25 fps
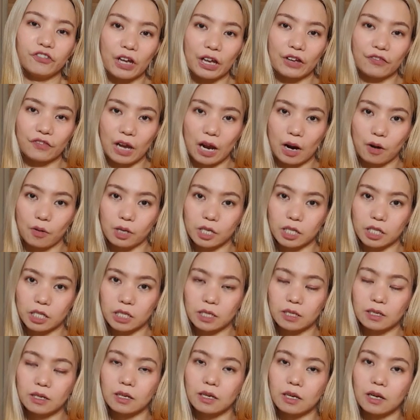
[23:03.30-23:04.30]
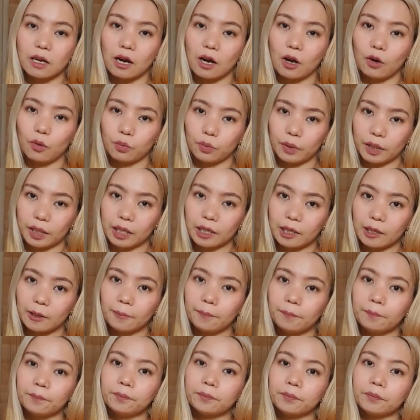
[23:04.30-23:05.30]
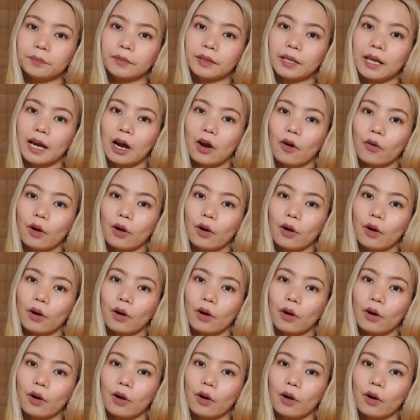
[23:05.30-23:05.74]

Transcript: hours a week. Now,